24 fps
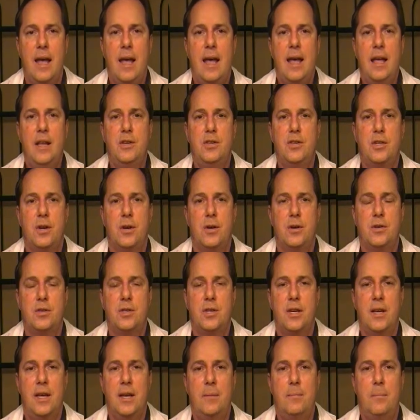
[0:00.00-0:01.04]

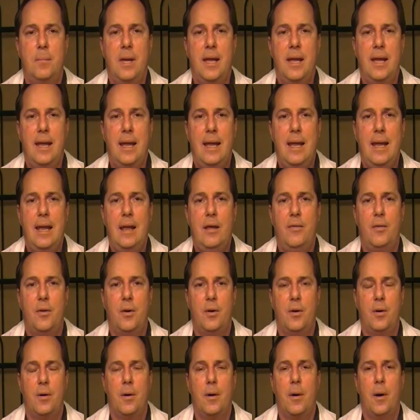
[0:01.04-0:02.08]
Insurance can be
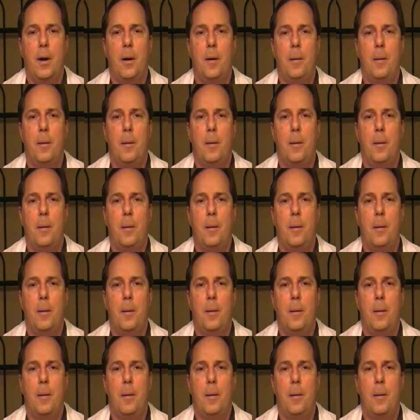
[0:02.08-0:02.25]
either